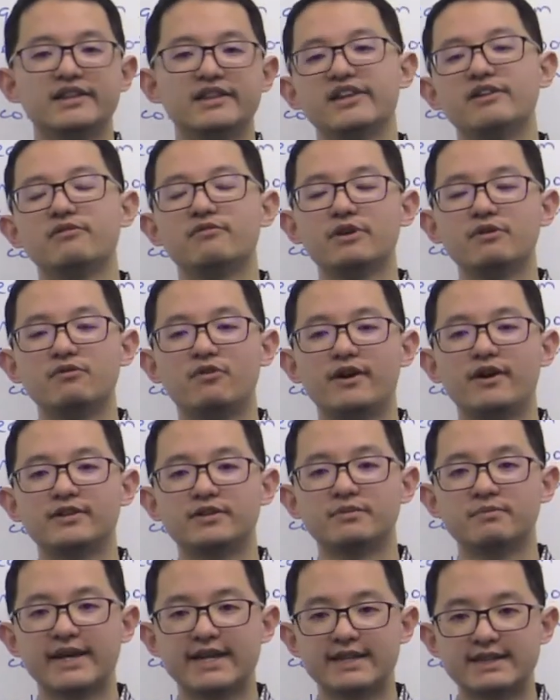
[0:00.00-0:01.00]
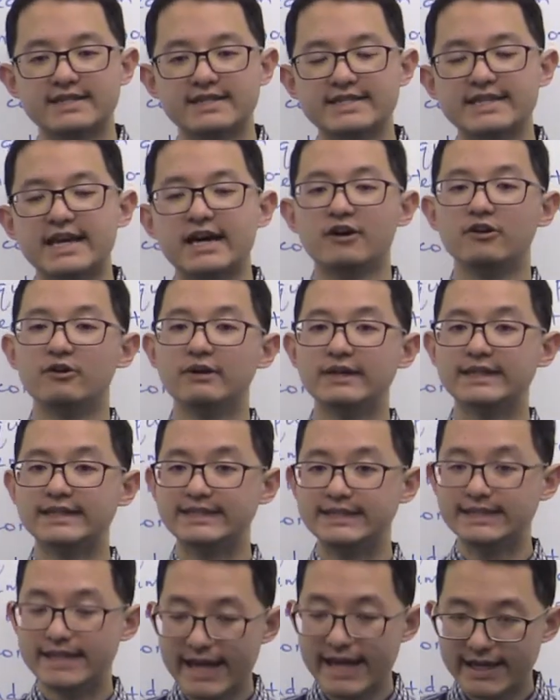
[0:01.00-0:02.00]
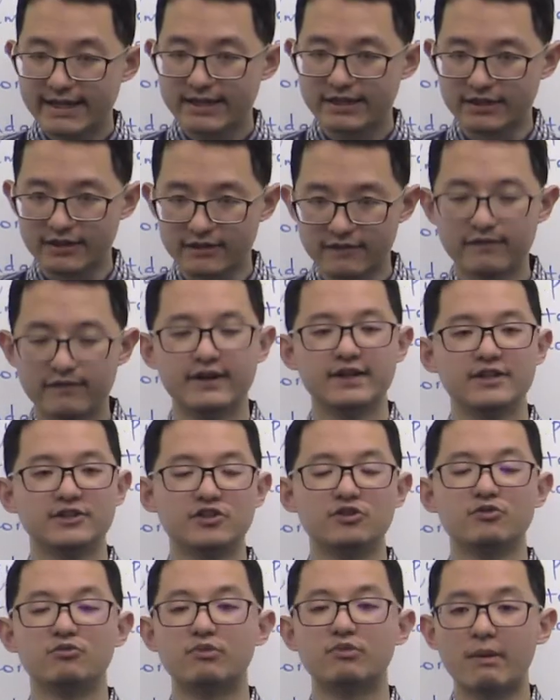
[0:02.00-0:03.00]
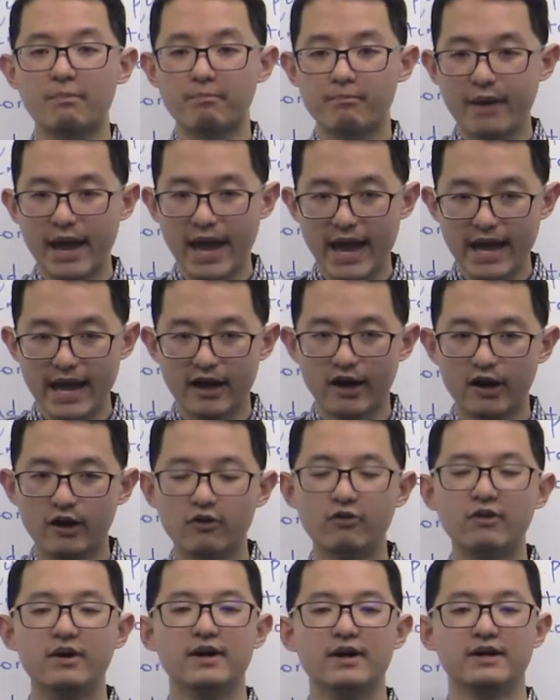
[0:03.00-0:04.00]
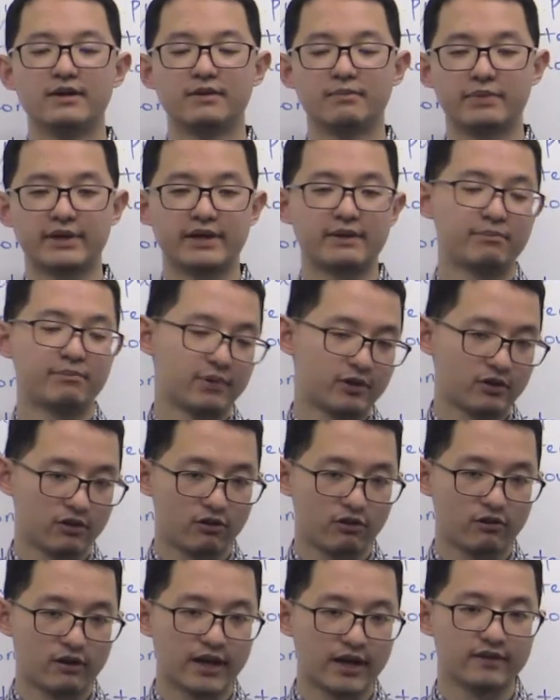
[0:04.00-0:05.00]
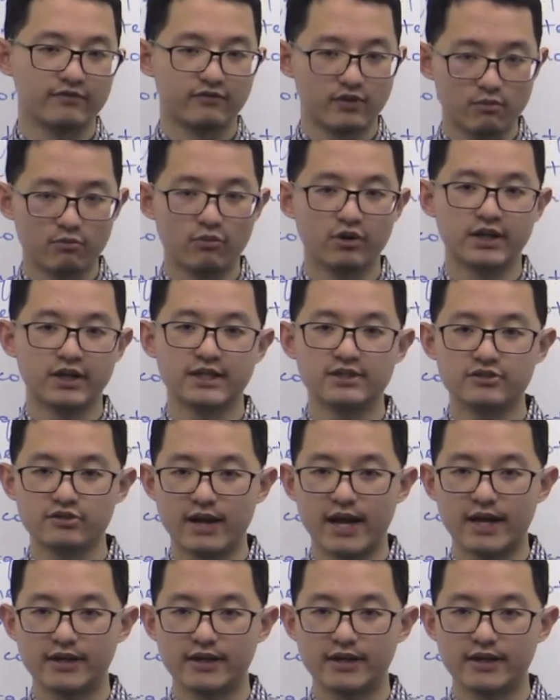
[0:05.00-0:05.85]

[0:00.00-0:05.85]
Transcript: then we want to make the cell negative to repel chloride from wanting to